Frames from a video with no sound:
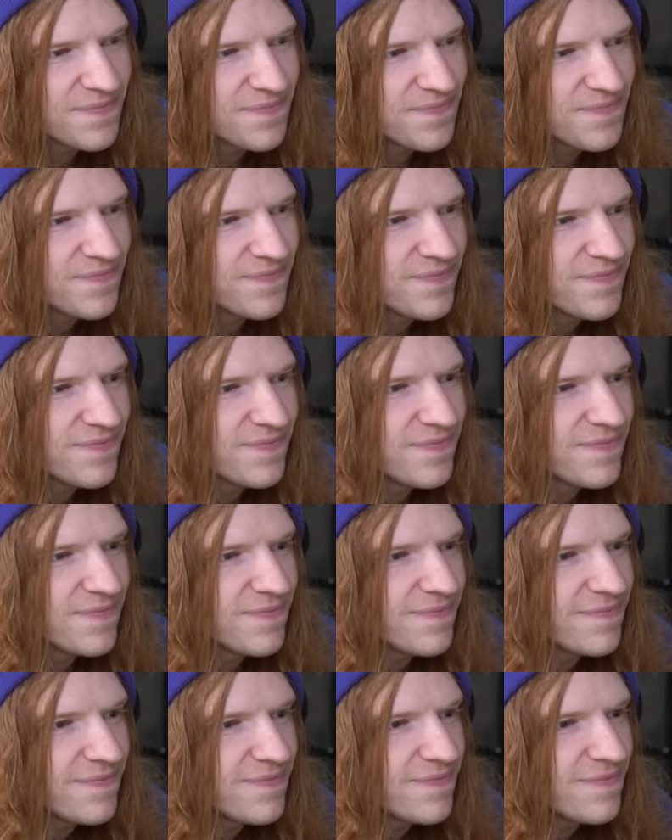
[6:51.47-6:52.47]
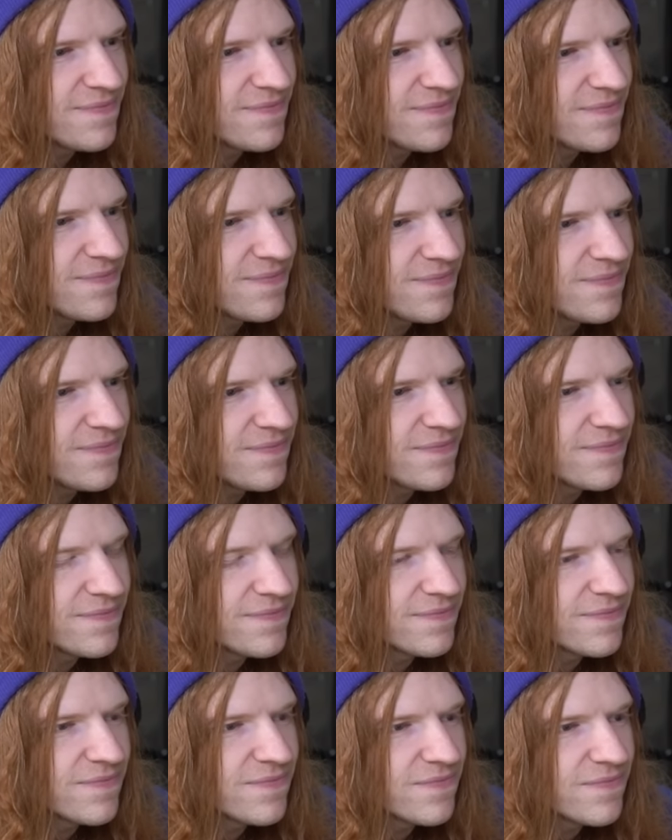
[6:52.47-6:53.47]

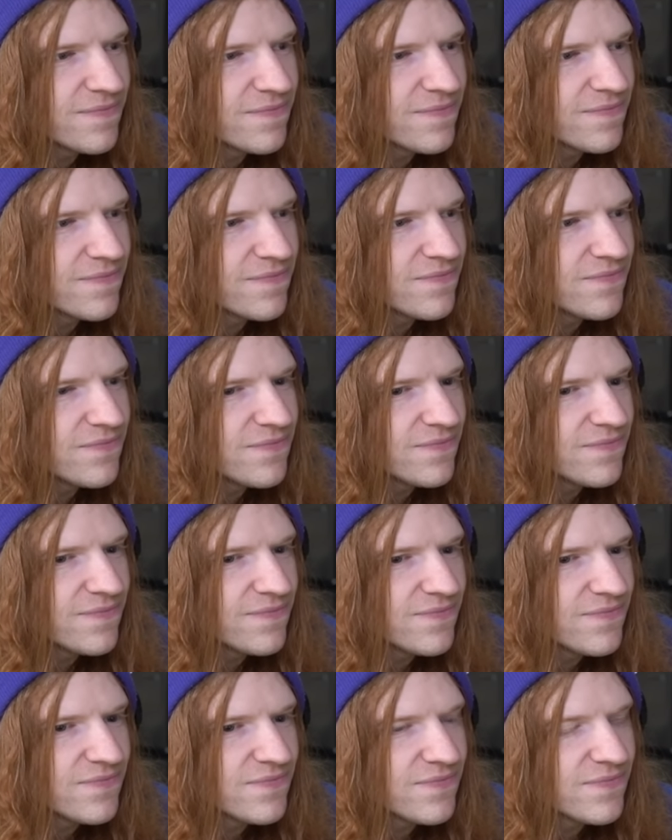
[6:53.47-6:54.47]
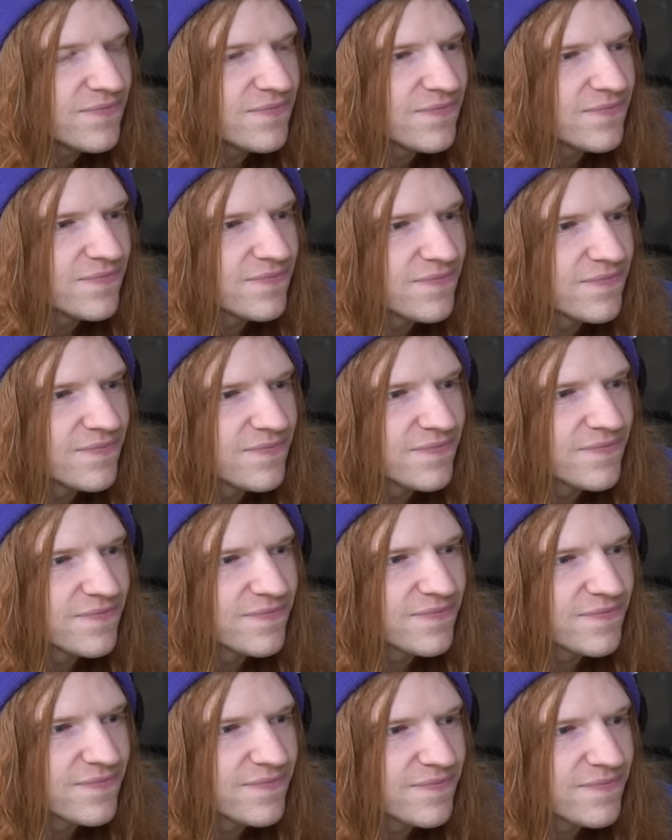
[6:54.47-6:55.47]

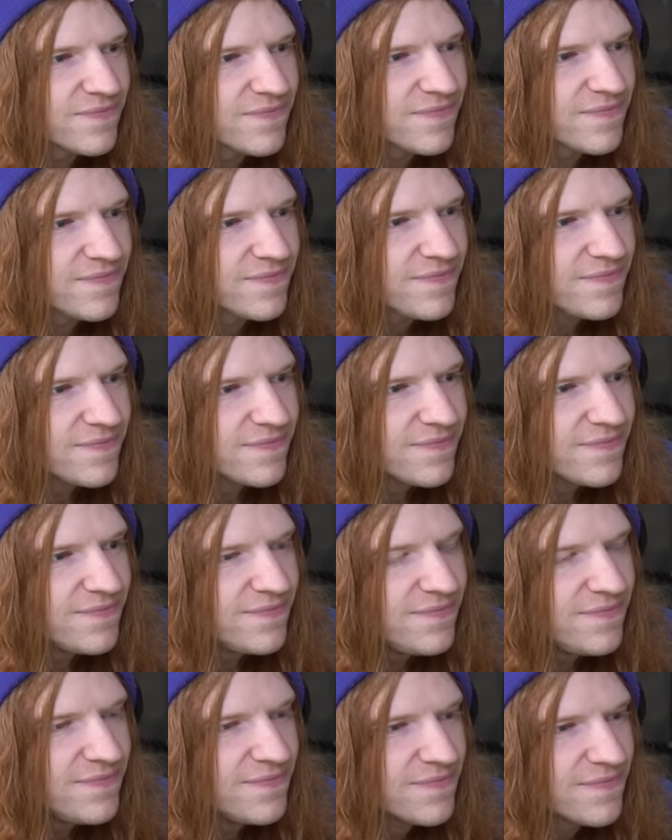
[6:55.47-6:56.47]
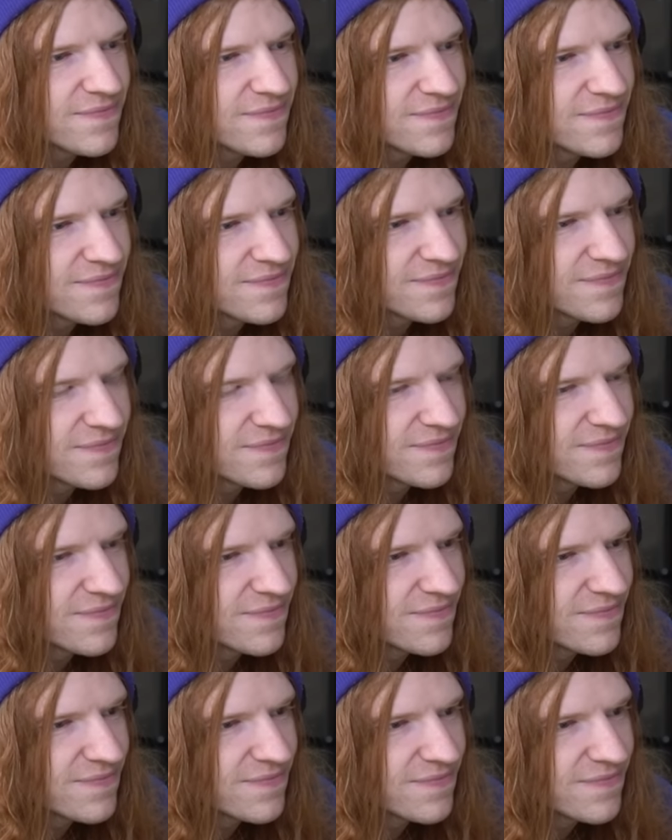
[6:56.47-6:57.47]

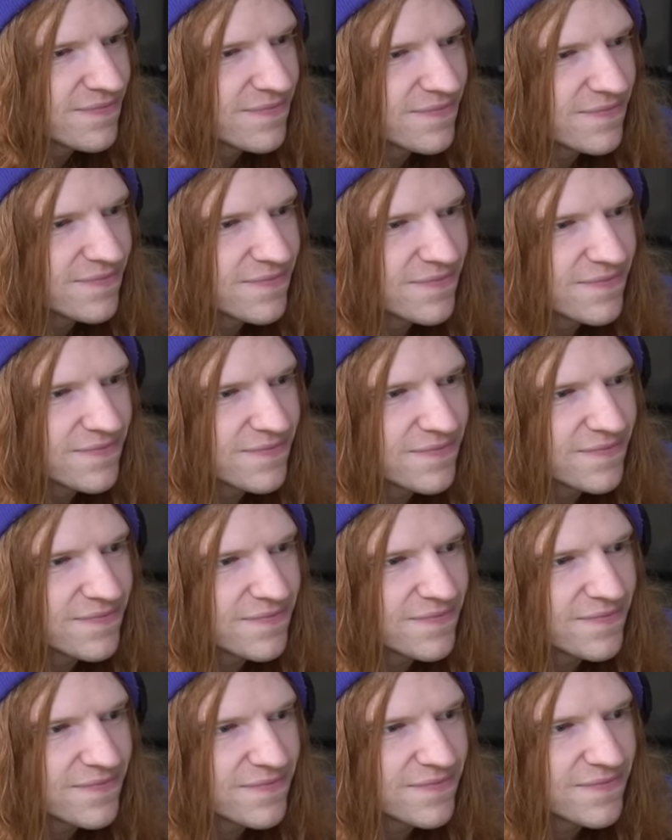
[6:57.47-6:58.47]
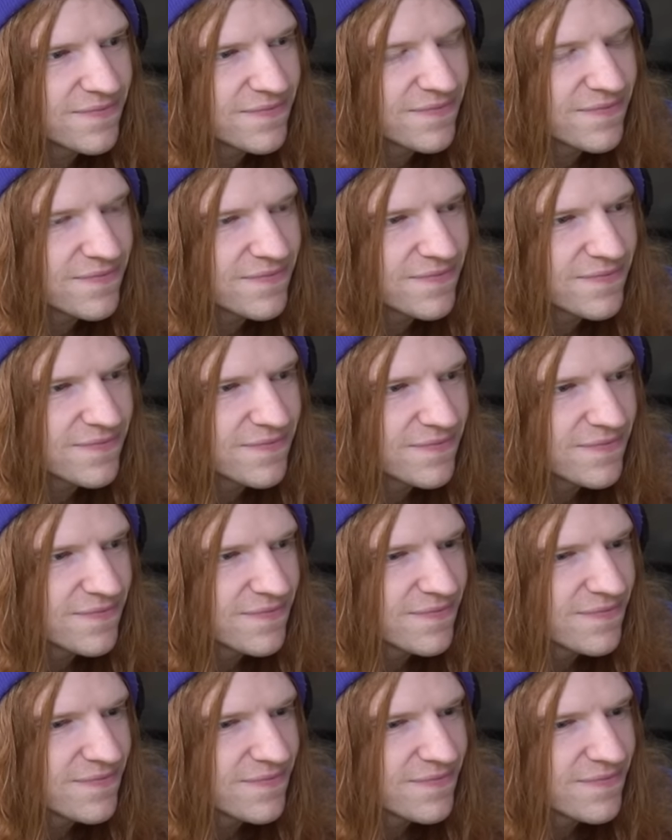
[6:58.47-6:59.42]
The person shown says nothing.